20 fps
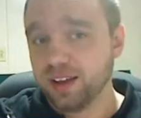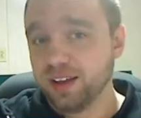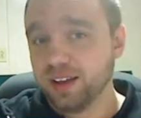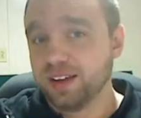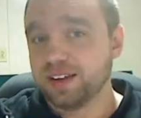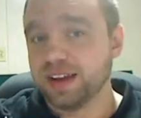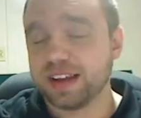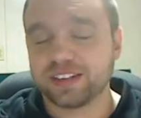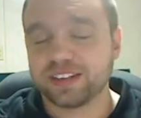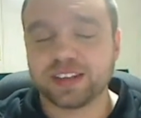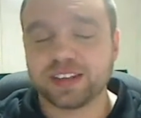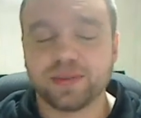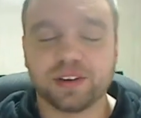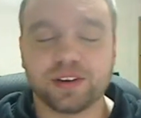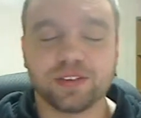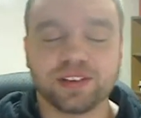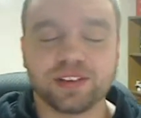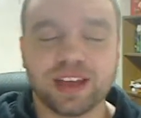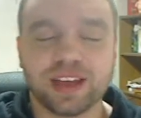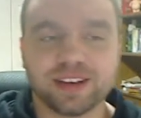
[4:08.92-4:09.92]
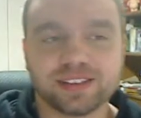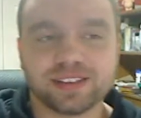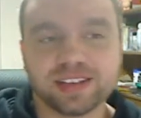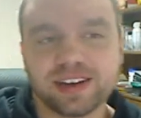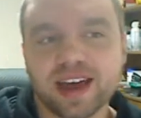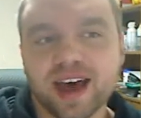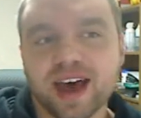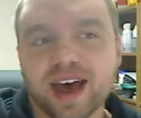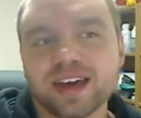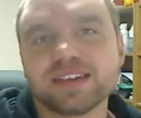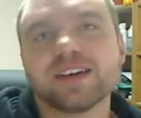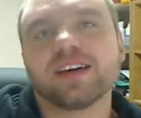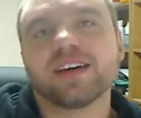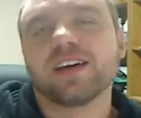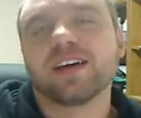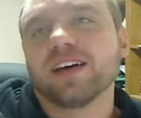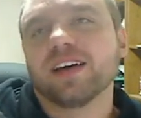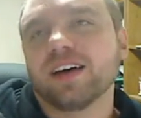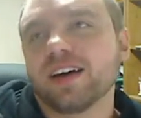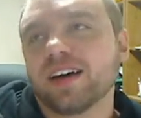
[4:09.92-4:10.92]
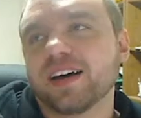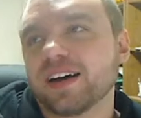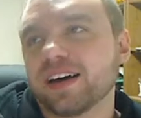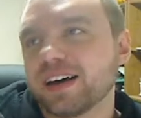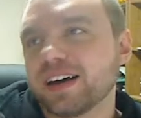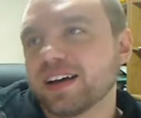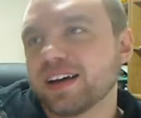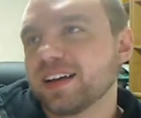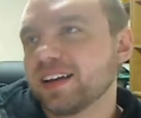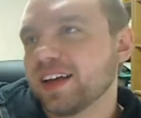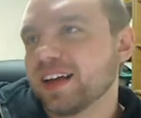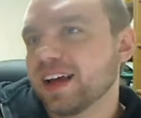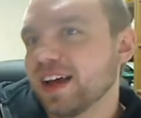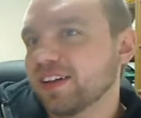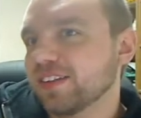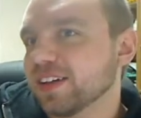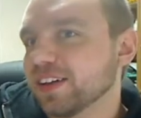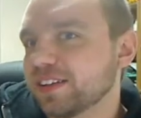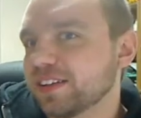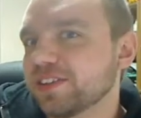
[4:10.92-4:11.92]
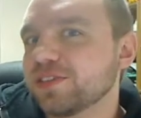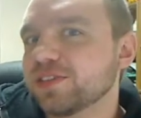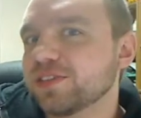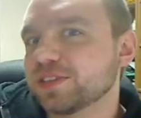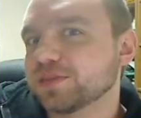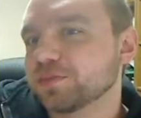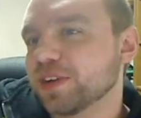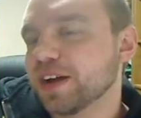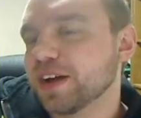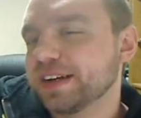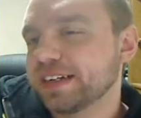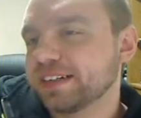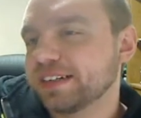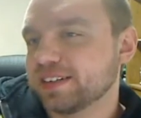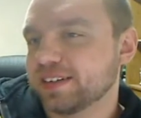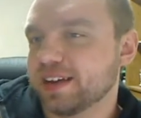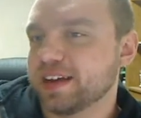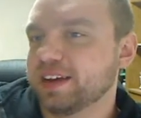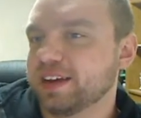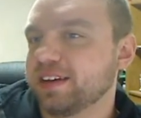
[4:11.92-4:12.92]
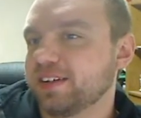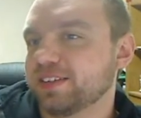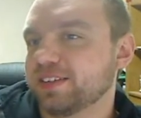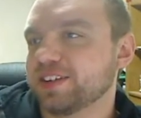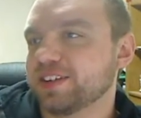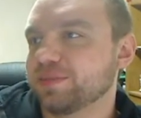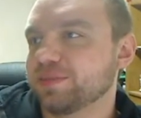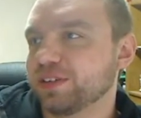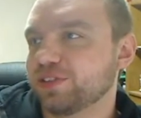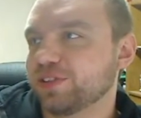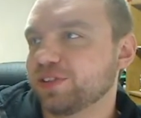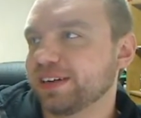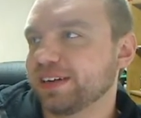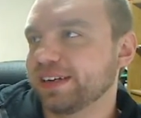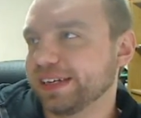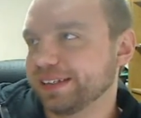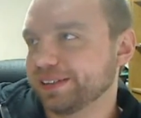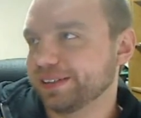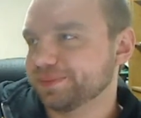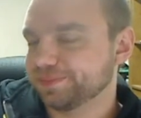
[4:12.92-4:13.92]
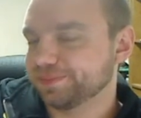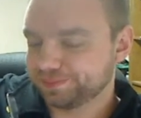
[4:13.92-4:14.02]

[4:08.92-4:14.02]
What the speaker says: next time I go to exit 9. I'd like to do some writing tonight because I've been drinking.